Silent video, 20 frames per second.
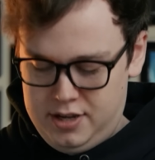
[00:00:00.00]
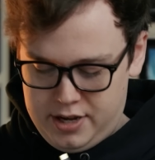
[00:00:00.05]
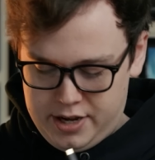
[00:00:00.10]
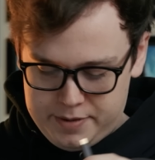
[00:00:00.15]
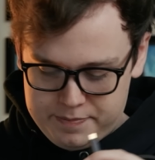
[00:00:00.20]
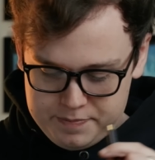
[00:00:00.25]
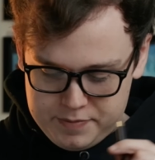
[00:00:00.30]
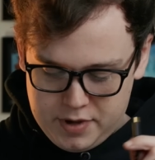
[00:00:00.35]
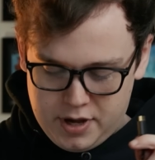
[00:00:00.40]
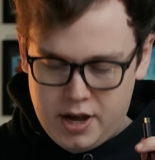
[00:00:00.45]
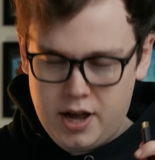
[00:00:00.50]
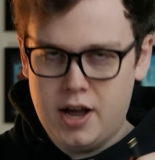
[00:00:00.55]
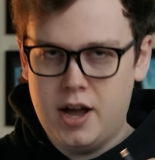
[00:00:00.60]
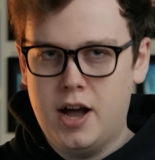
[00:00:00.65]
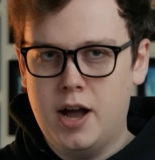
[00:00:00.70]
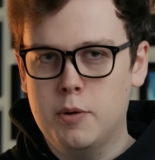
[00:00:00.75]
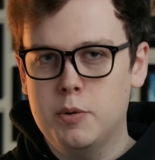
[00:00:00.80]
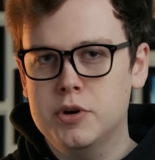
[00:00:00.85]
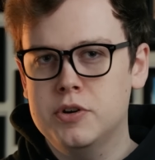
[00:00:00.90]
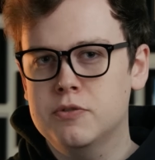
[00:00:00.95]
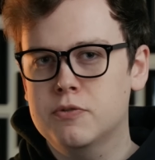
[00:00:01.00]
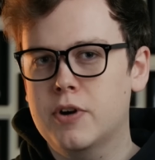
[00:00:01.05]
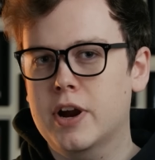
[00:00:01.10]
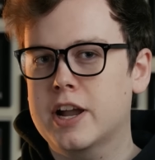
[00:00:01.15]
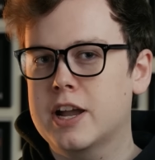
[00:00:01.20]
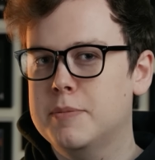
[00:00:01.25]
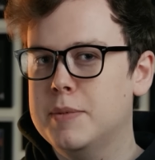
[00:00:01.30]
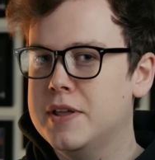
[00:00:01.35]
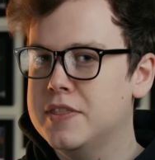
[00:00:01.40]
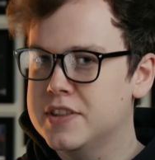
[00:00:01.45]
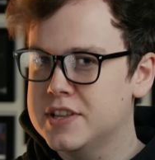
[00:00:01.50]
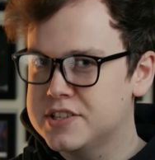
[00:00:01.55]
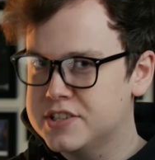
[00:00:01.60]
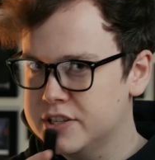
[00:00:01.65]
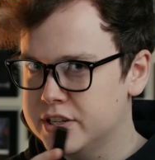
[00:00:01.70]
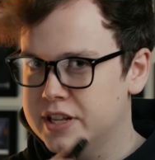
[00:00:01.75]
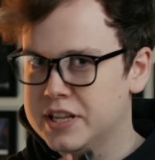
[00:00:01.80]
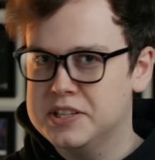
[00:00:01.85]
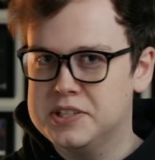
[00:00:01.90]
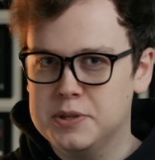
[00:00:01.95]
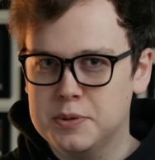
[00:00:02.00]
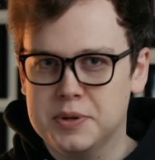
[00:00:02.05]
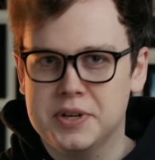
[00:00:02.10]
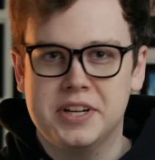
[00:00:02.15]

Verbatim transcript: I I wouldn't recommend this unless you